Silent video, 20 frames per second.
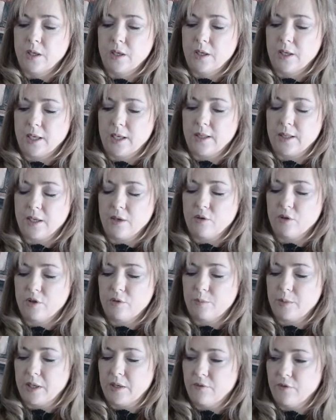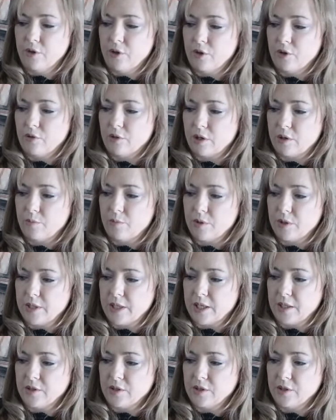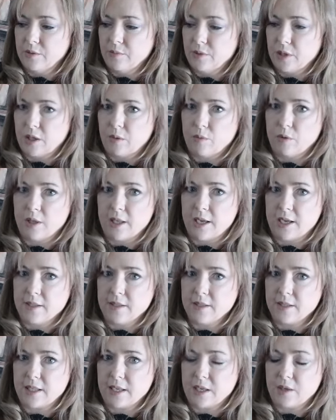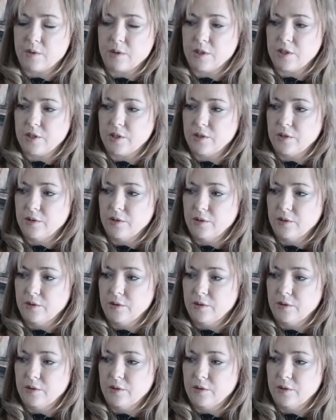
Okay, that could have been for her own protection, but I will ask that question.